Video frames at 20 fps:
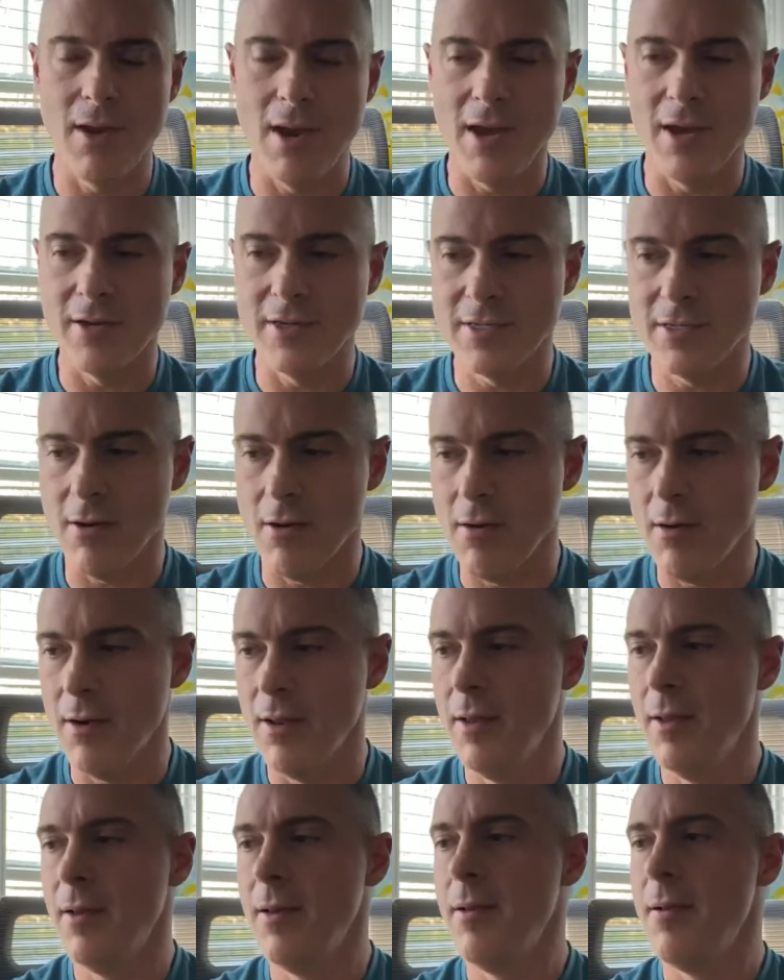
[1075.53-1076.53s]
and not a
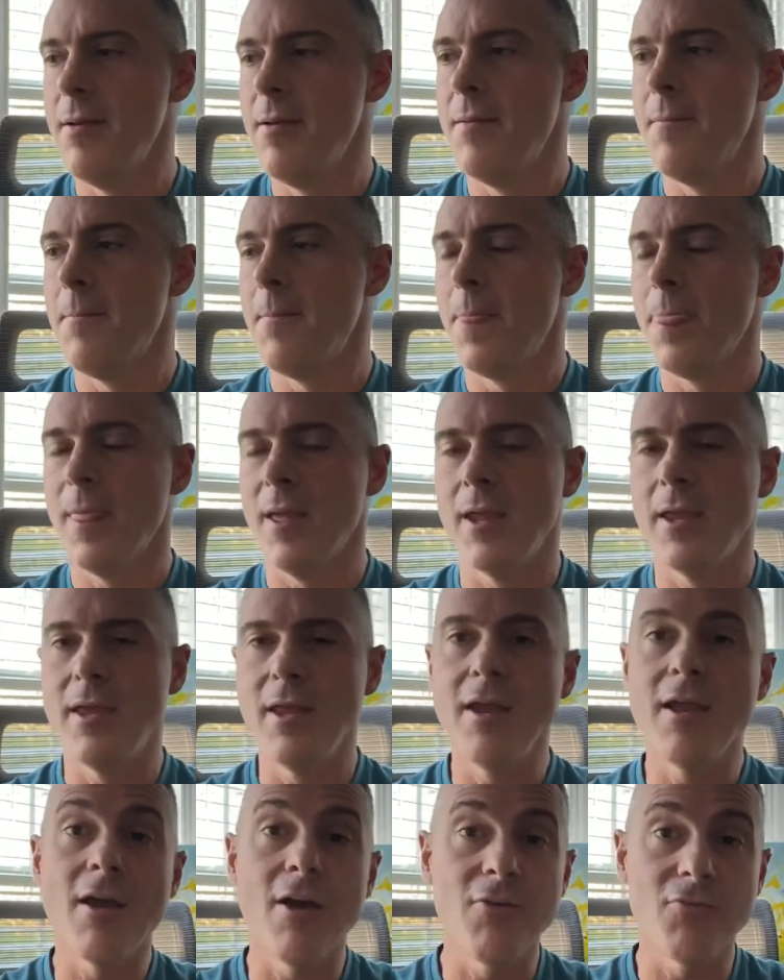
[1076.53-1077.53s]
start.
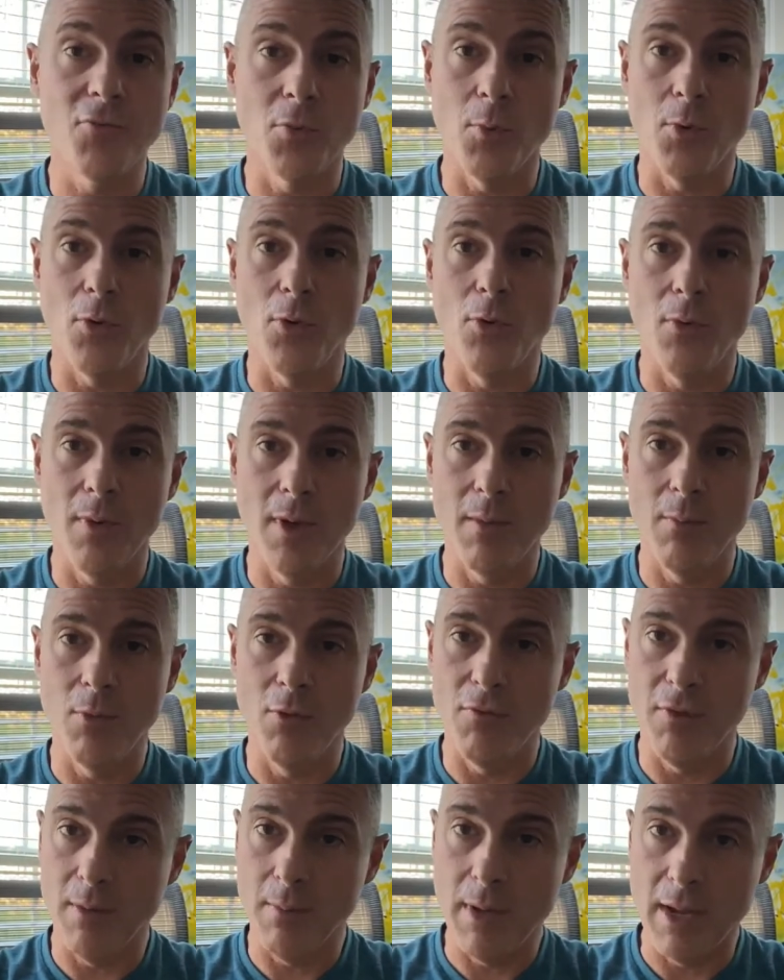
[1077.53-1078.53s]
Getting comfortable and
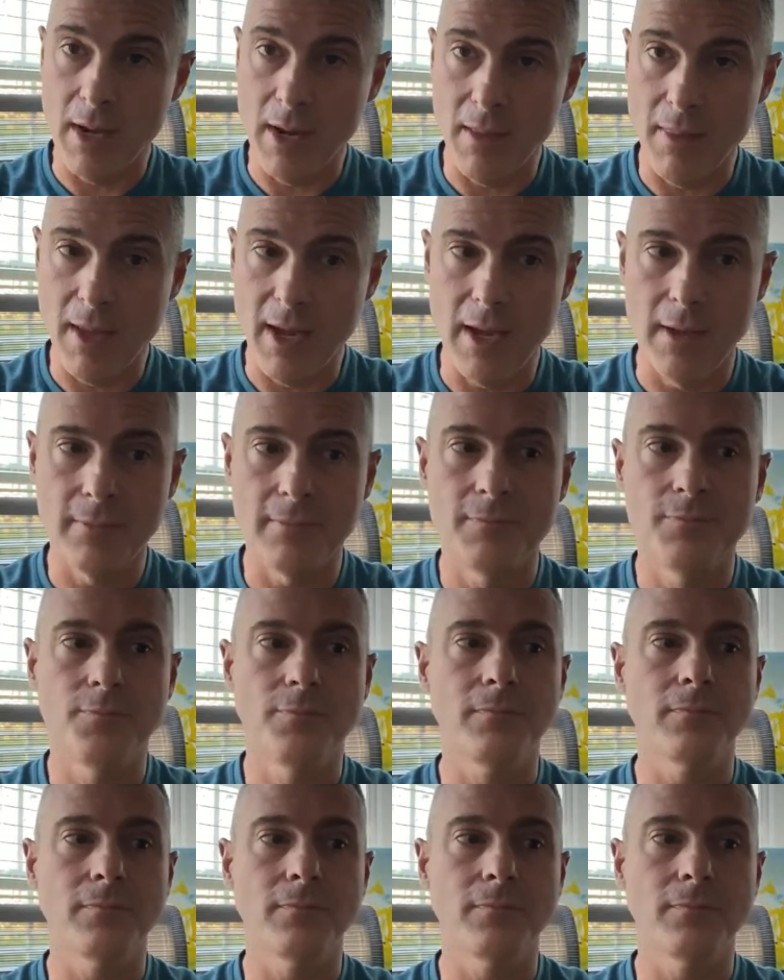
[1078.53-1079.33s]
moving beyond that.